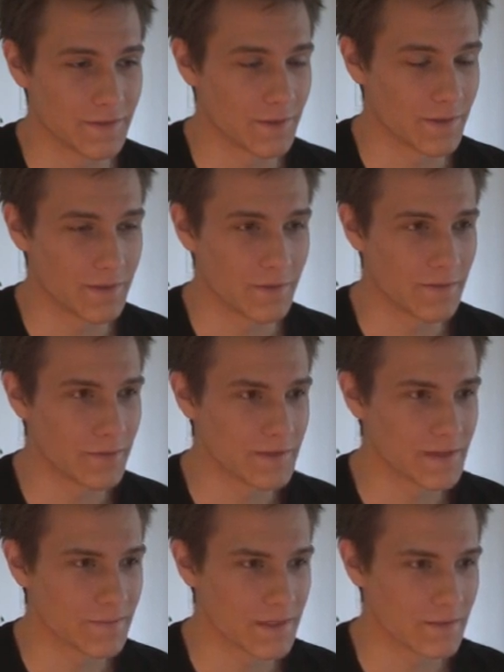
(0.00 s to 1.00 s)
so adorable
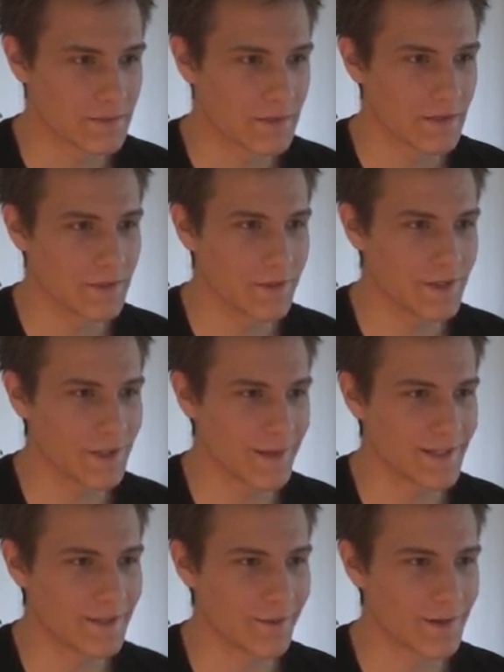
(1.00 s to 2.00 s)
sometimes. You're
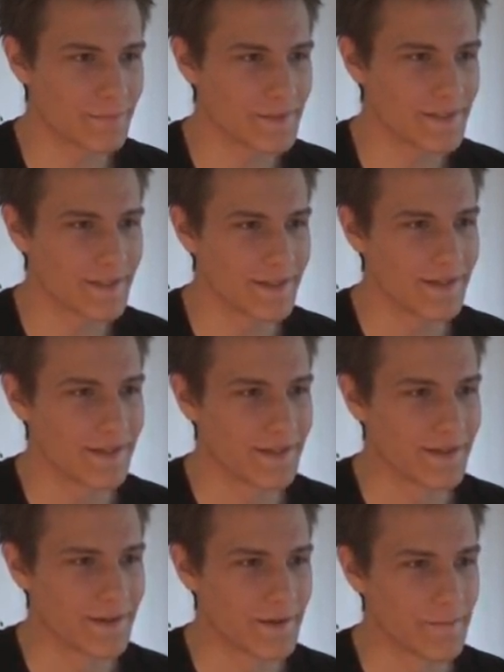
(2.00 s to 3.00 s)
so adorbs.
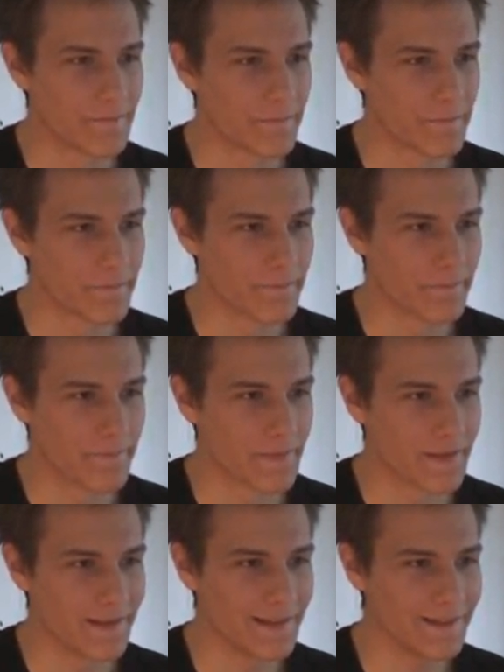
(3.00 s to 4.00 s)

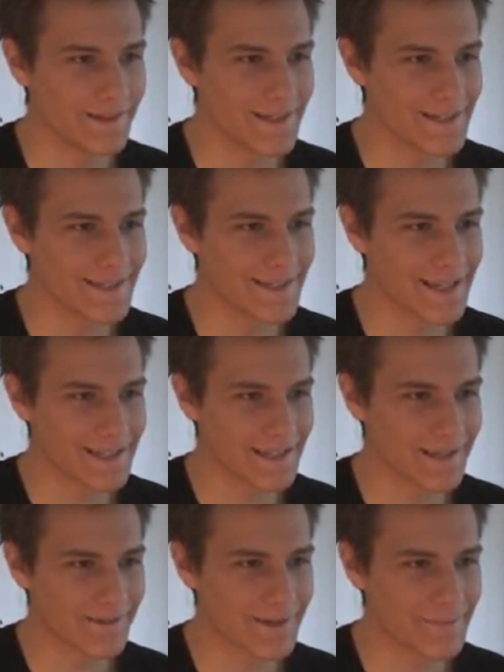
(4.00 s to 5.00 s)
Hello, That's
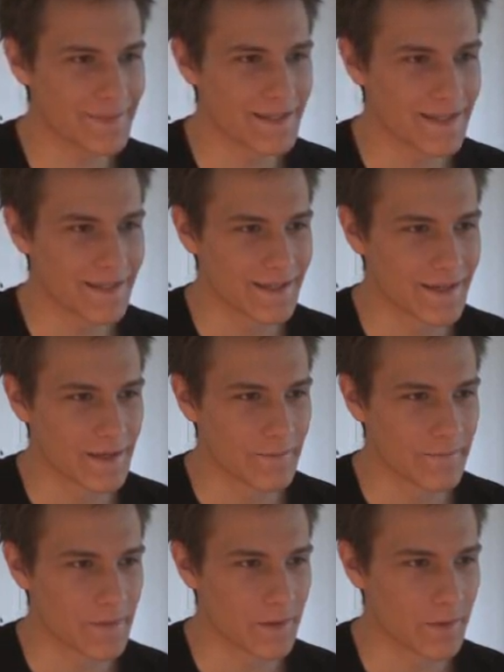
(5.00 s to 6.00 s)
adorbs.
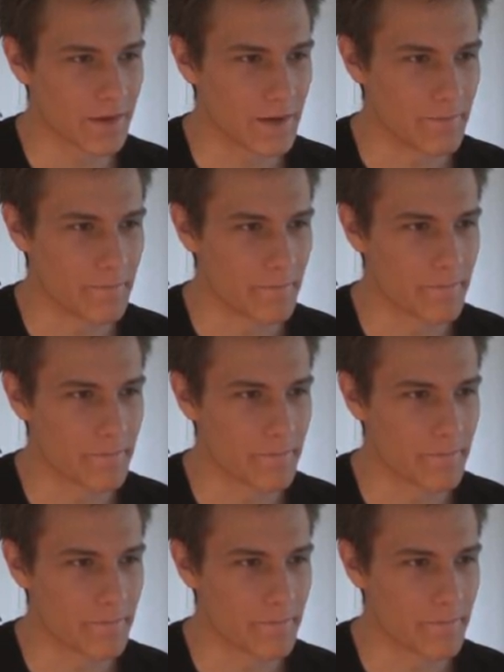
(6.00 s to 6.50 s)
Okay.